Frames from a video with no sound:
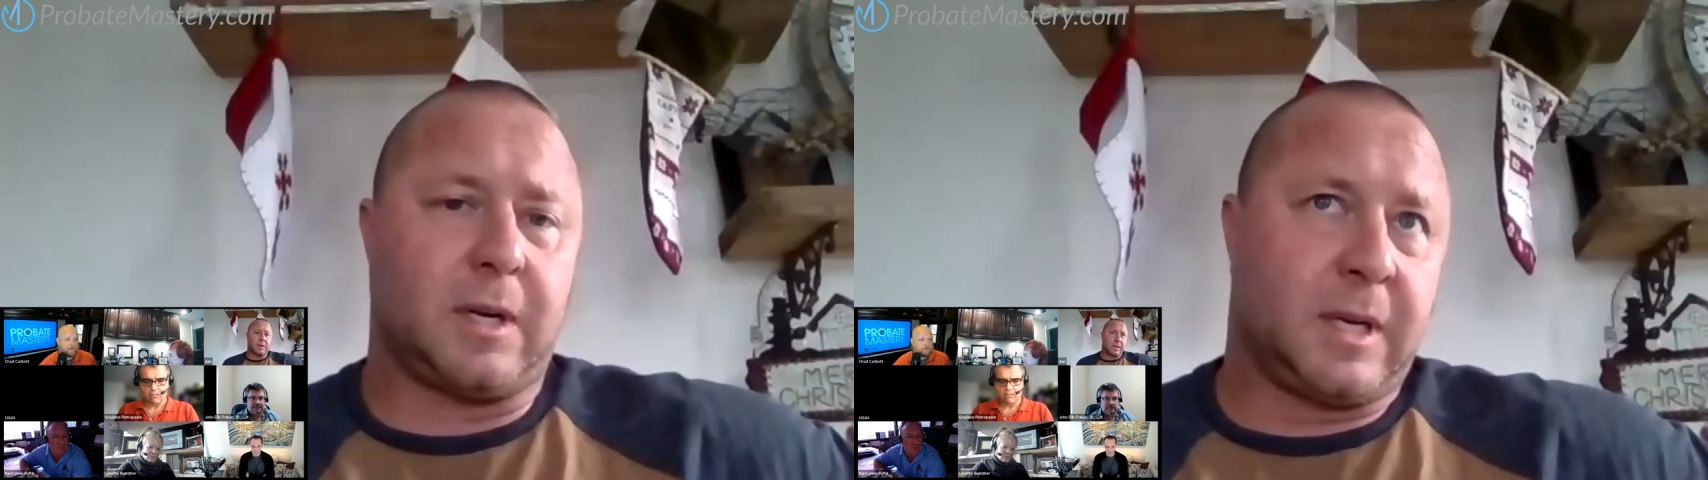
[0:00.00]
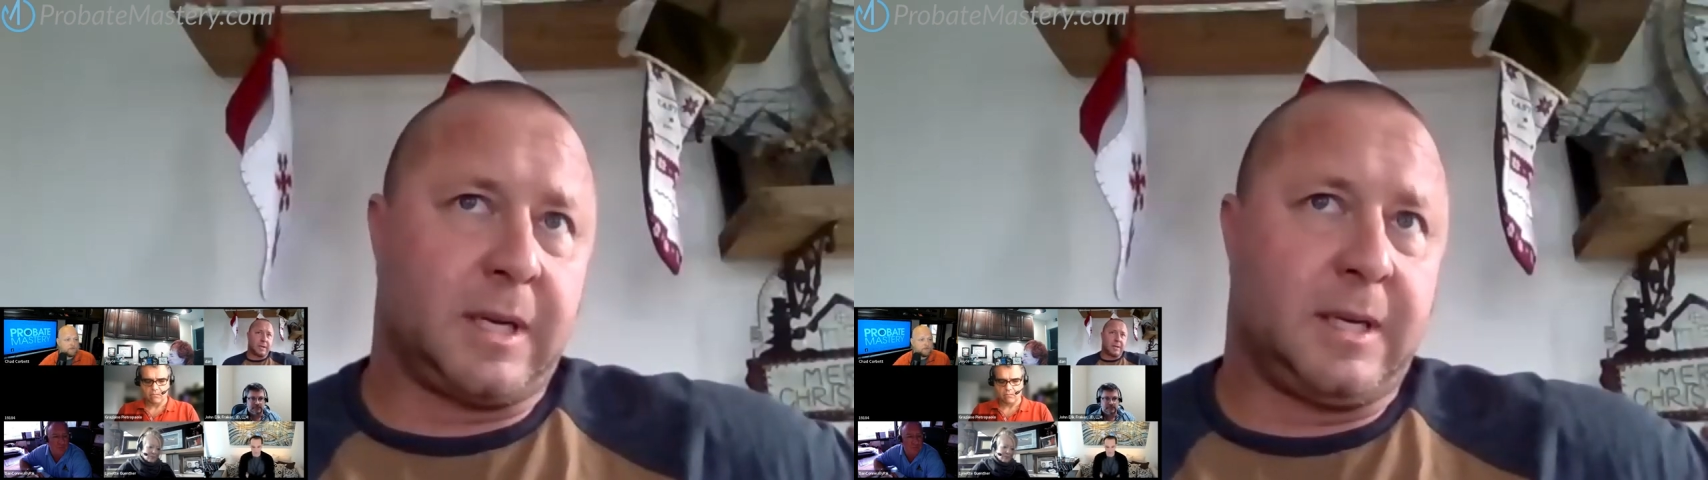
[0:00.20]

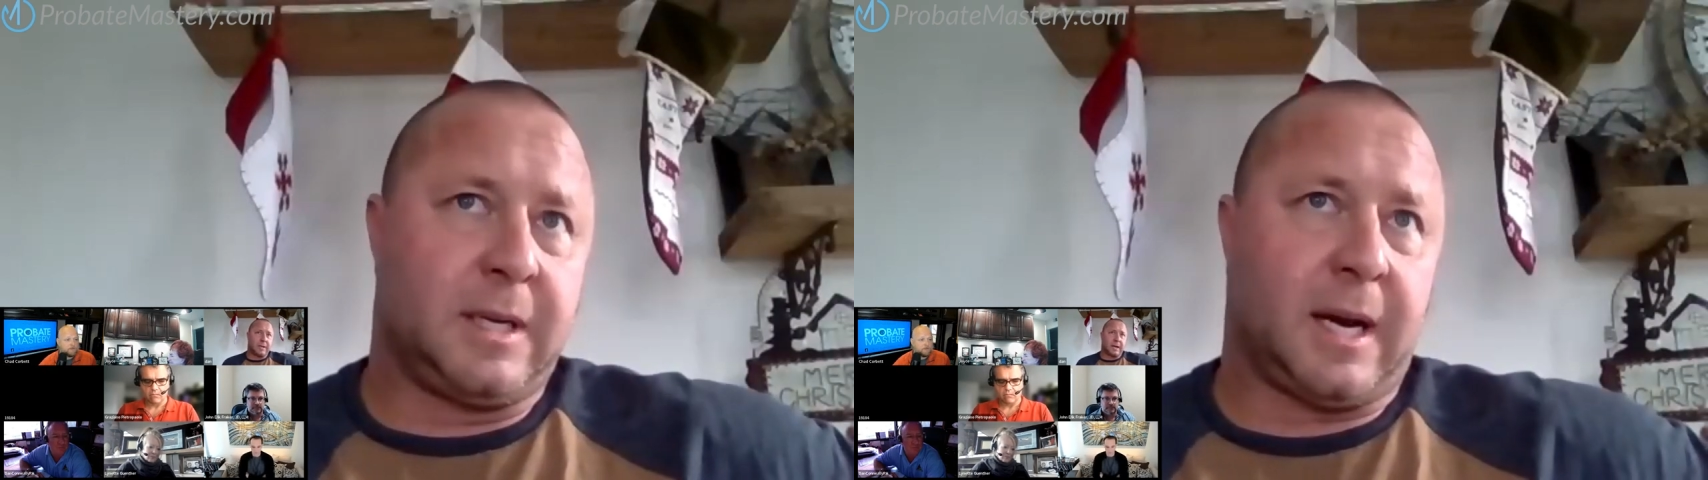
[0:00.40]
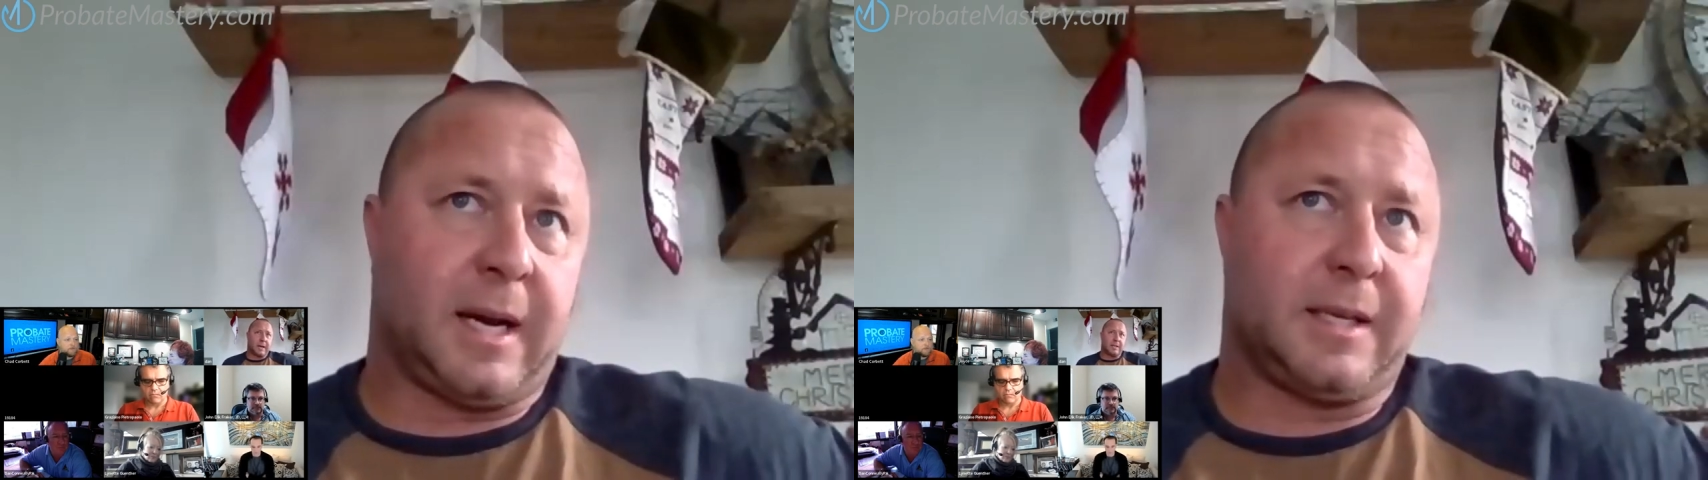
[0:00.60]
The
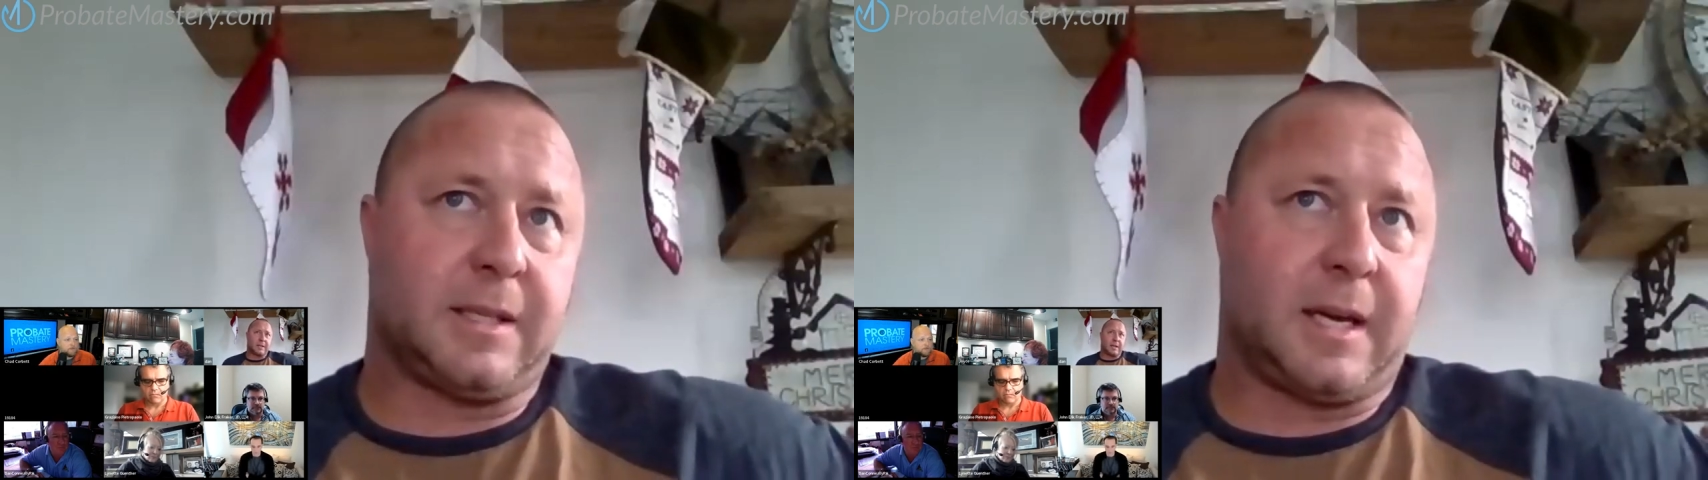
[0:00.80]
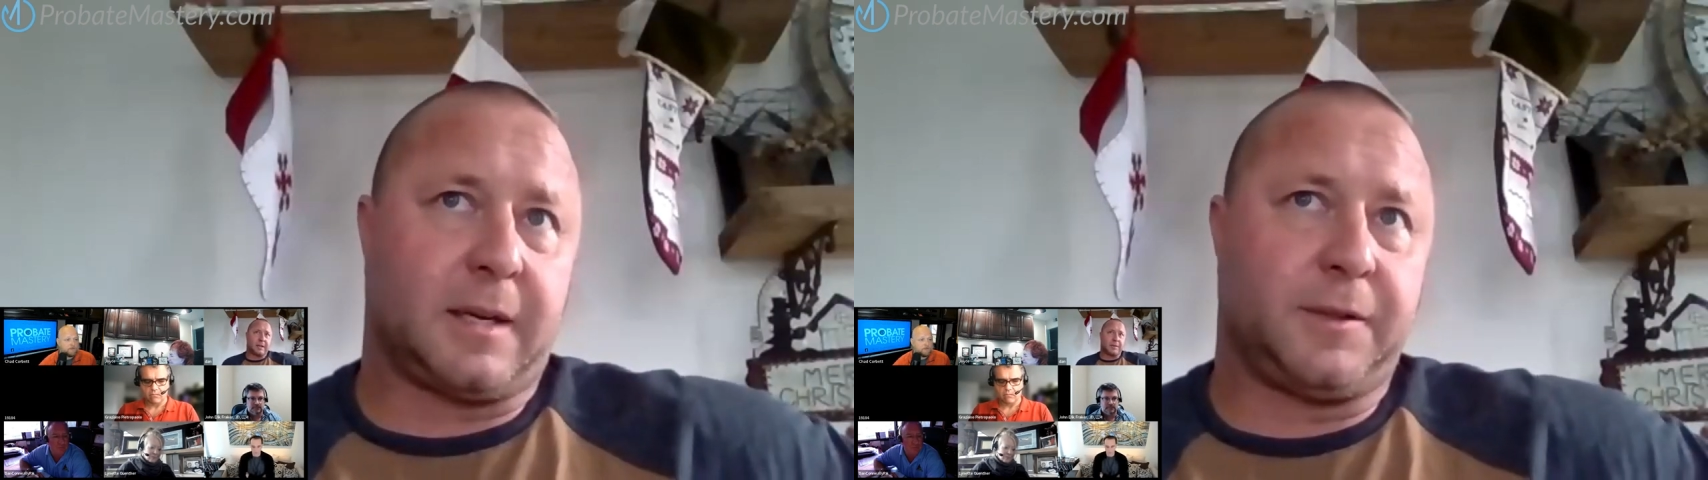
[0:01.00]
guy
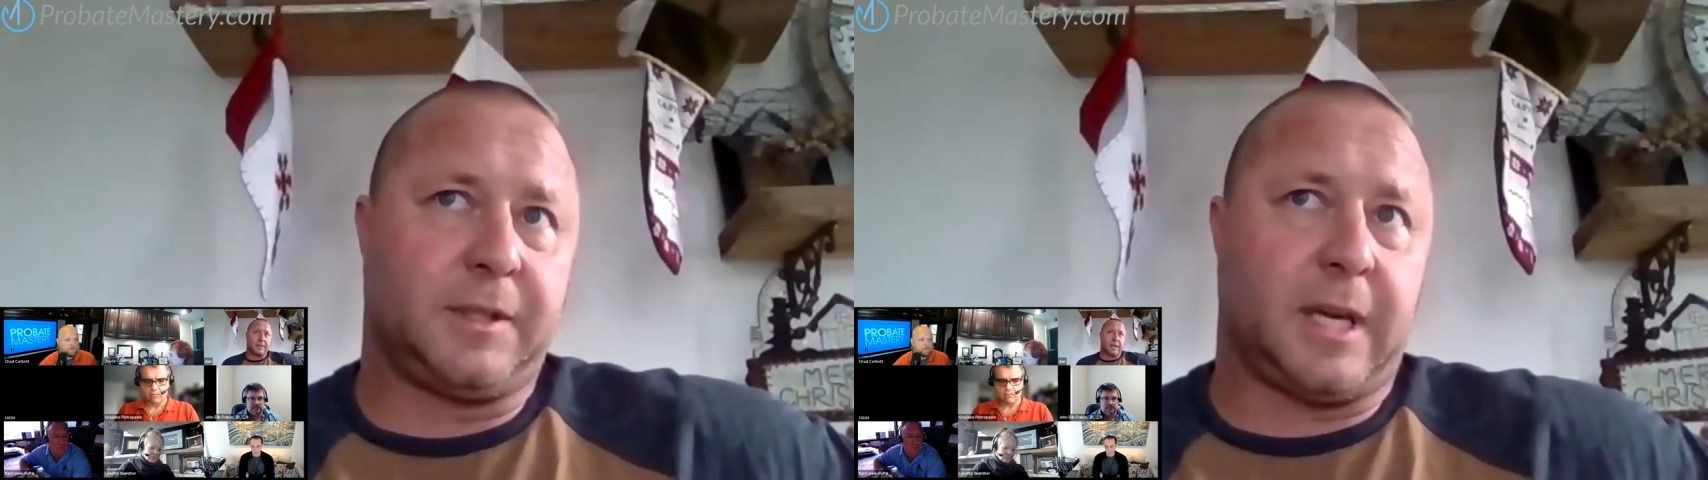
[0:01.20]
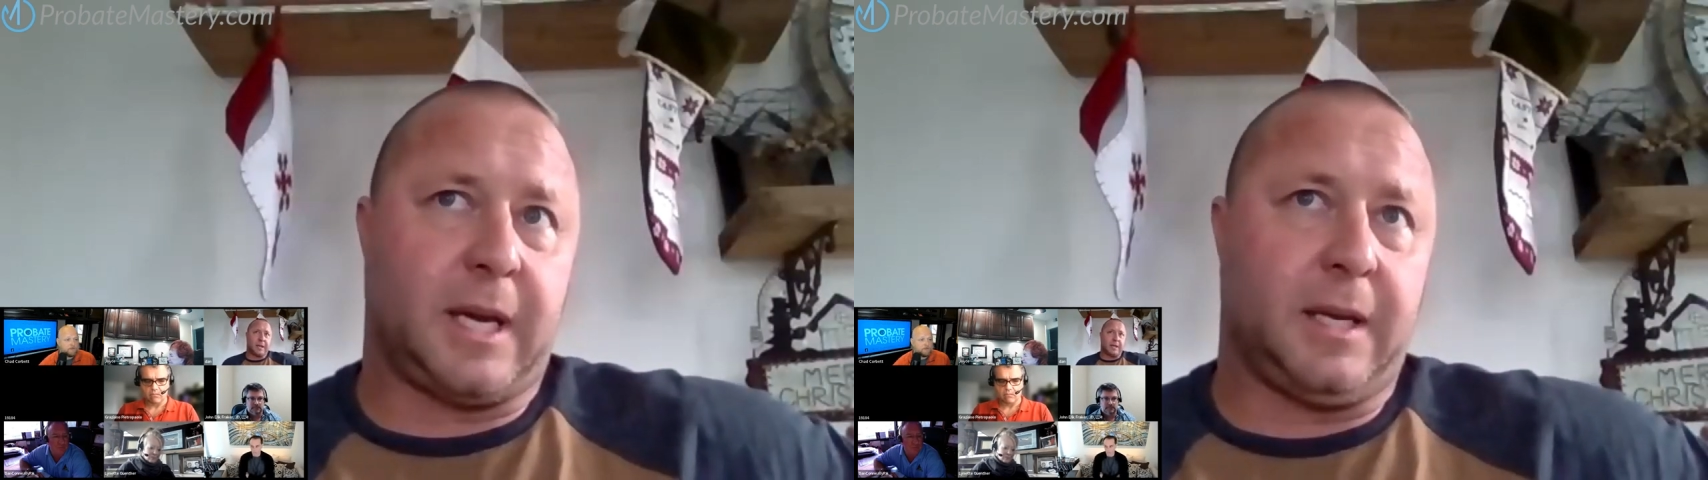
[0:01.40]
is out of
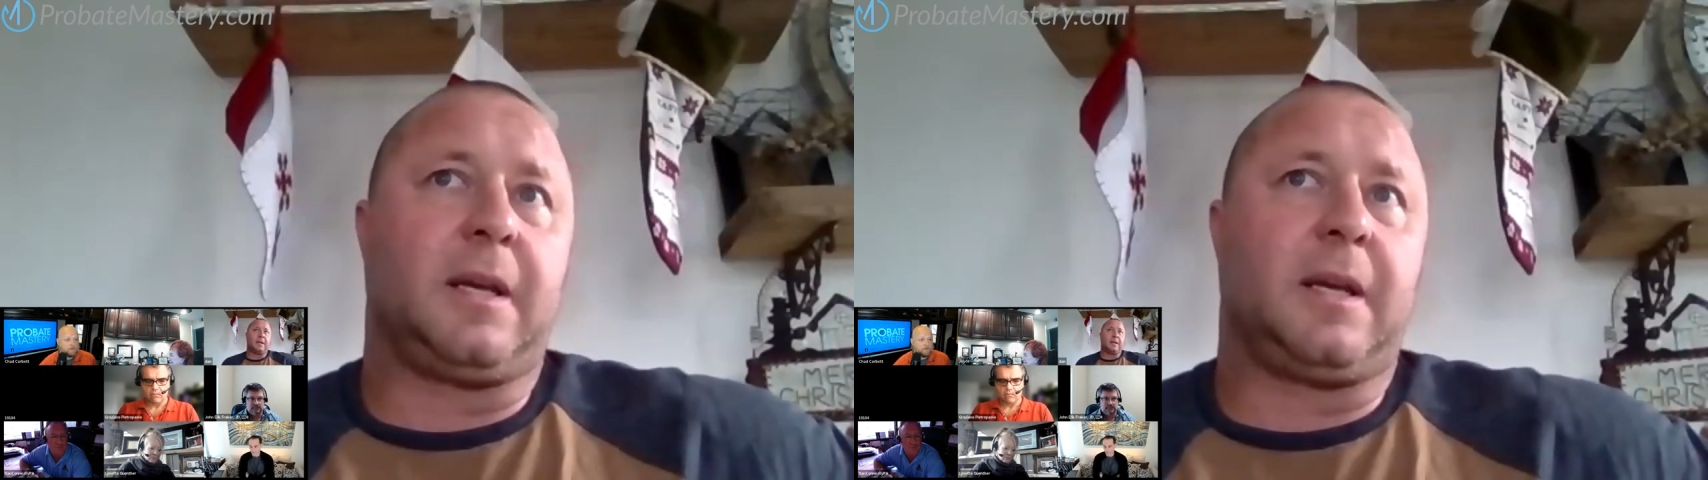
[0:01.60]
state.